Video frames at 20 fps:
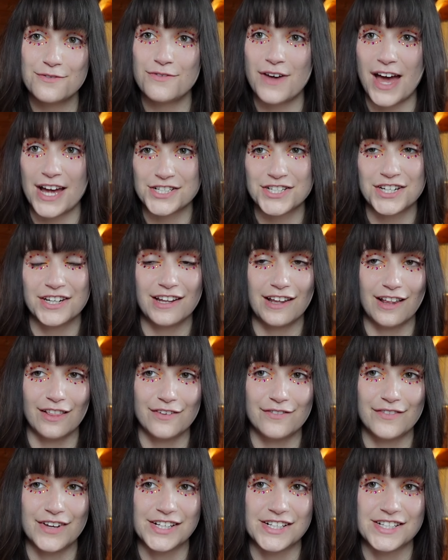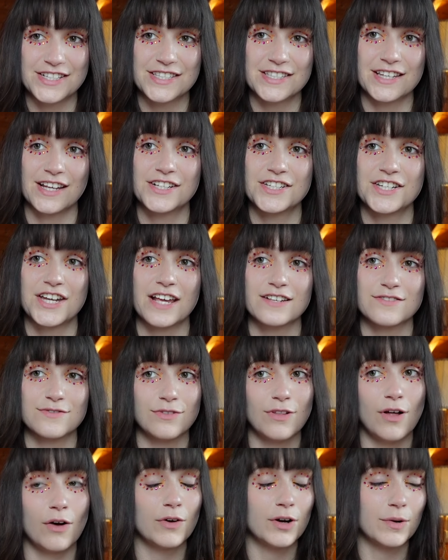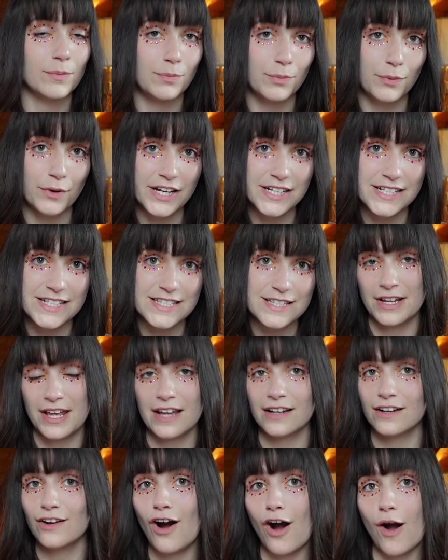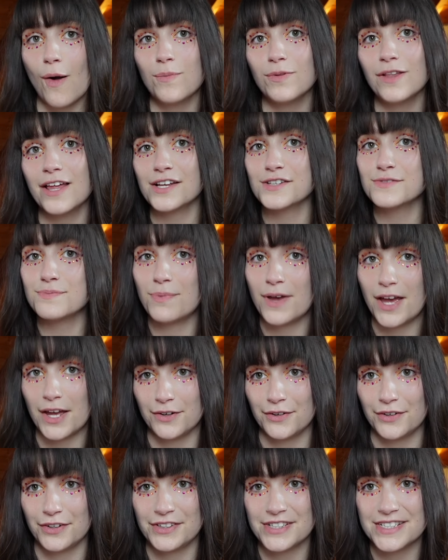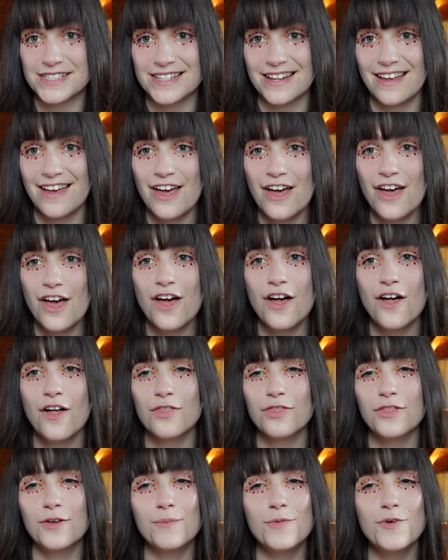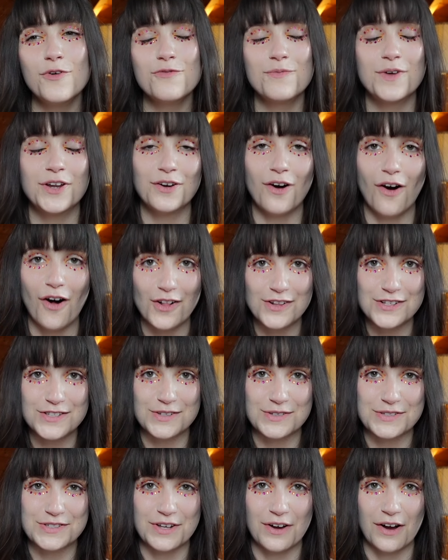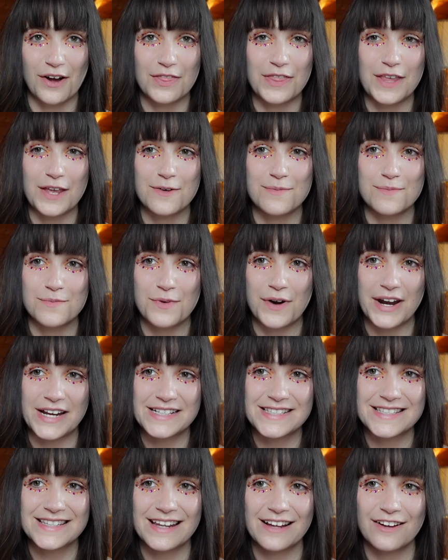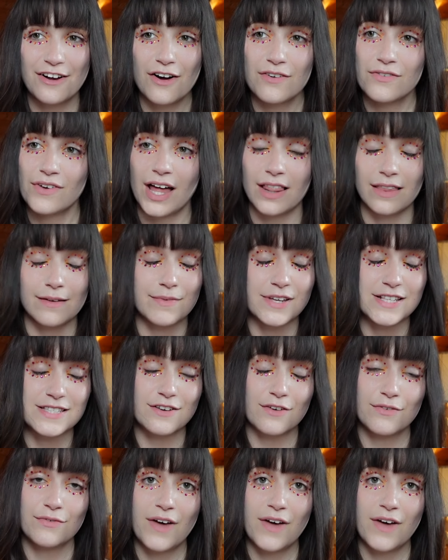fashion elements such as floral prints and complex patterns. The movement also saw the embracing of elements of